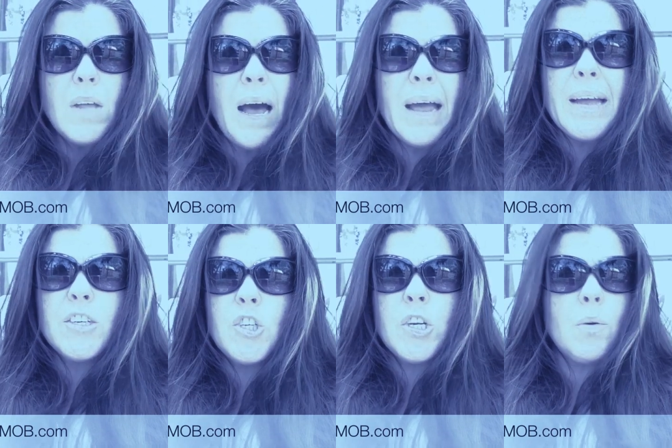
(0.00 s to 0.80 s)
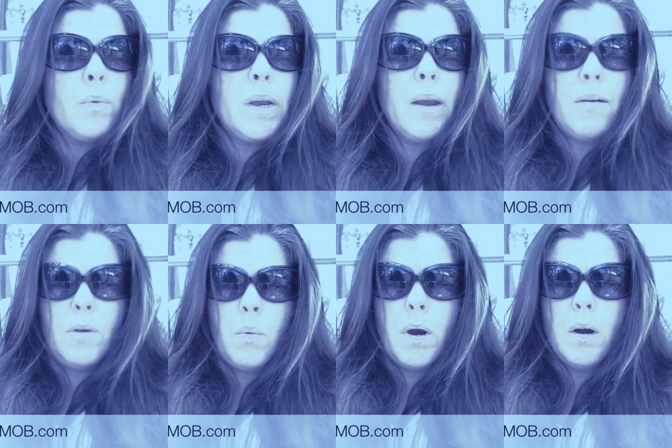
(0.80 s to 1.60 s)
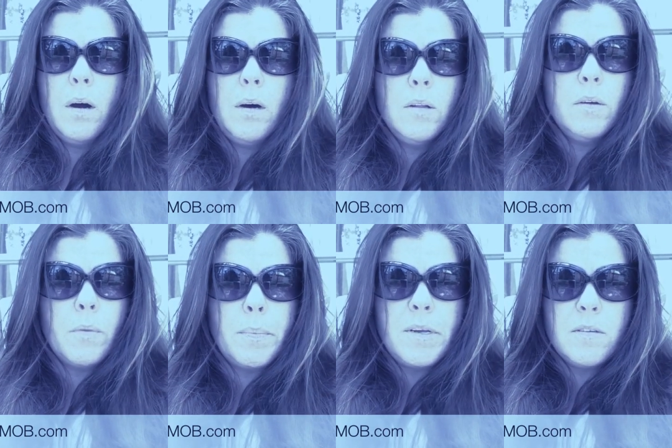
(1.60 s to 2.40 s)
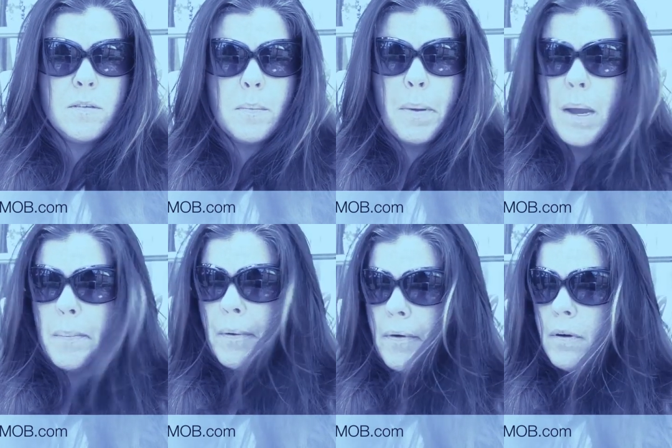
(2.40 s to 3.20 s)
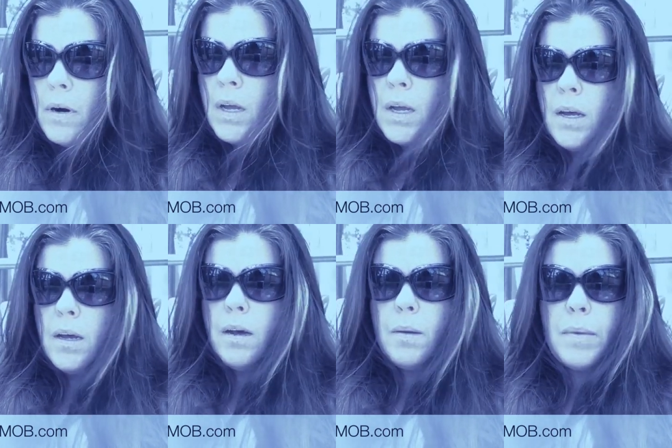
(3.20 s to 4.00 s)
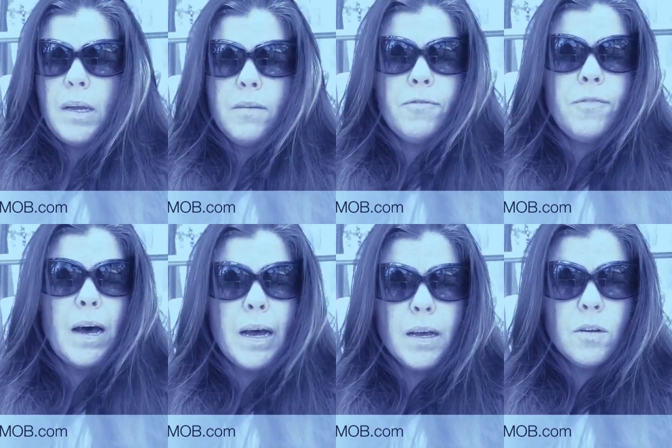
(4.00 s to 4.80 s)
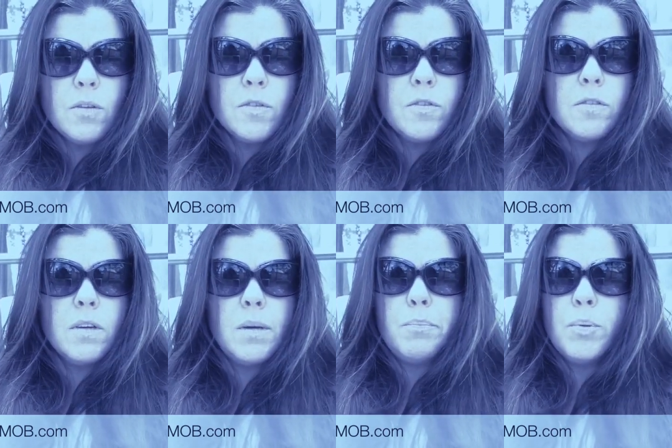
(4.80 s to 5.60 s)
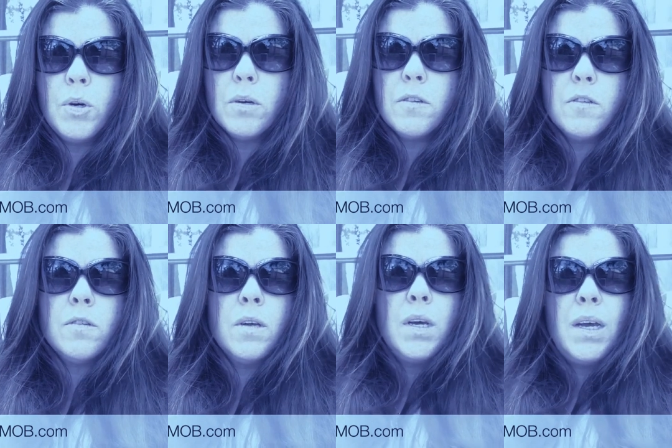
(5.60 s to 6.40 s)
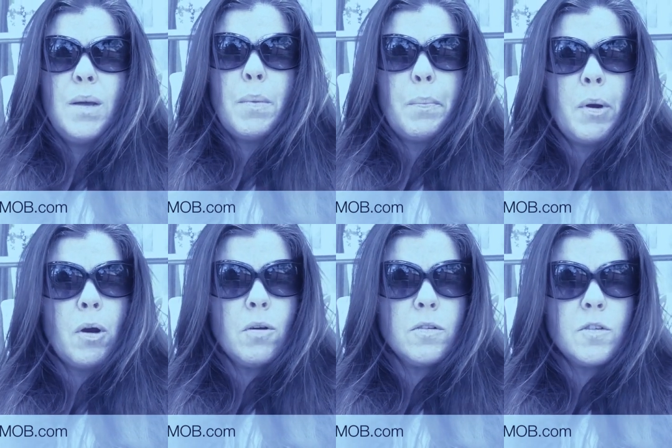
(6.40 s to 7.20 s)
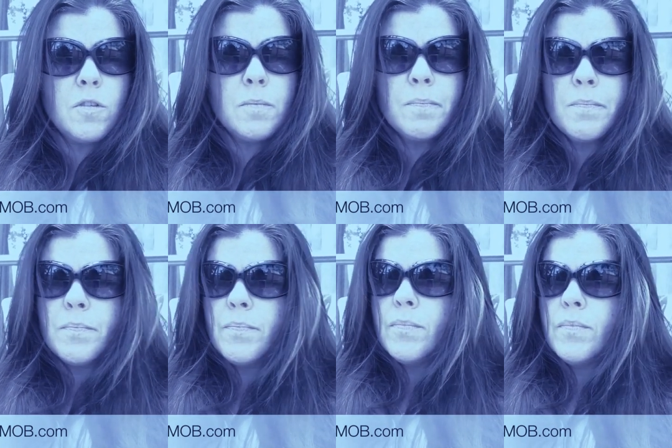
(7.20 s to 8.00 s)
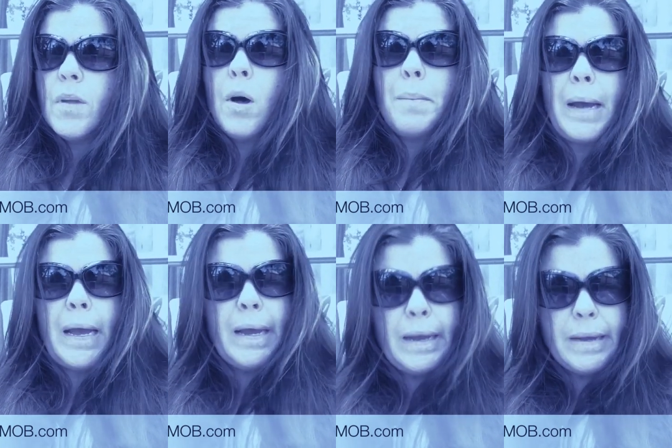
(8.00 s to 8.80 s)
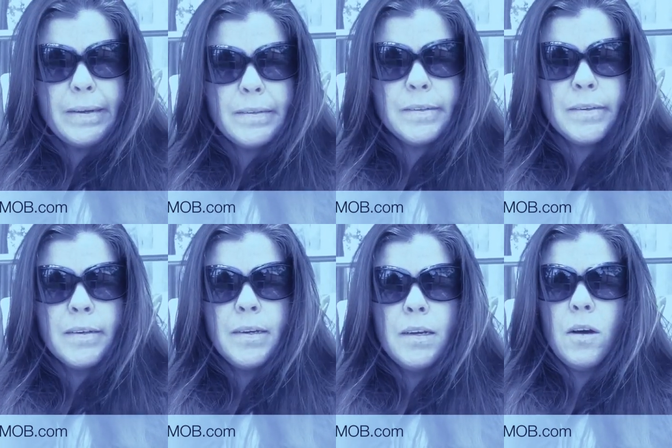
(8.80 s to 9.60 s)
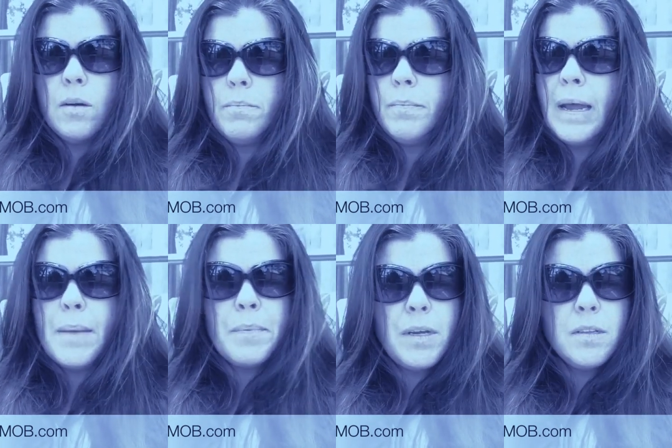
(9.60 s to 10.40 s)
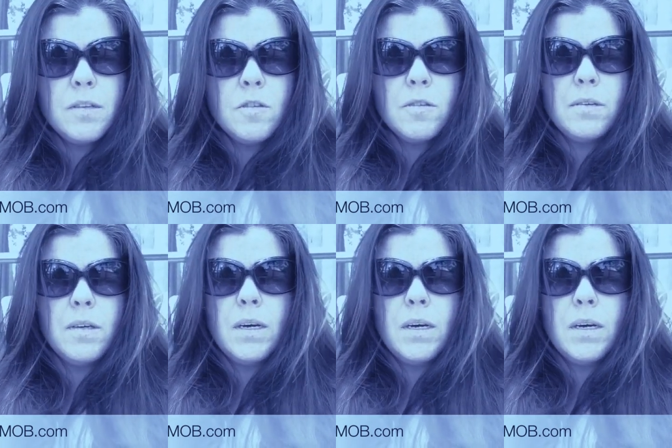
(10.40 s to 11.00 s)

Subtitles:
I had shit written everywhere, all over pieces of paper, in files, in books, in my purse, on my hand, on napkins.